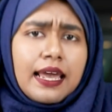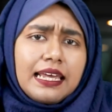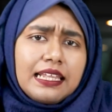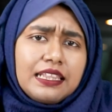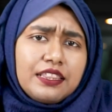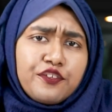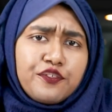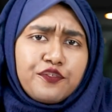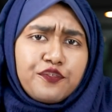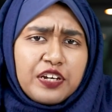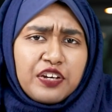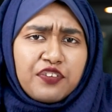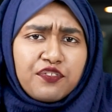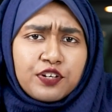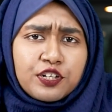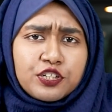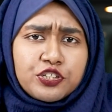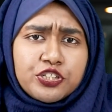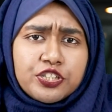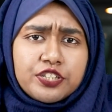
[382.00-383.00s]
In the free
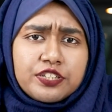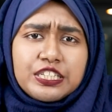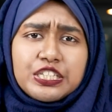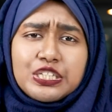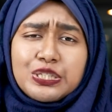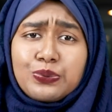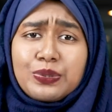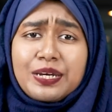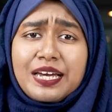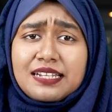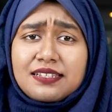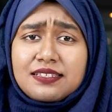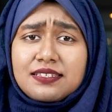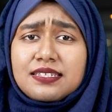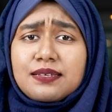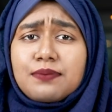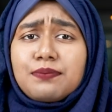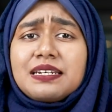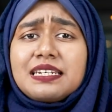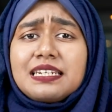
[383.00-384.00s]
version, you get
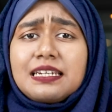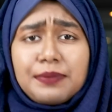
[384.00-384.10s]
some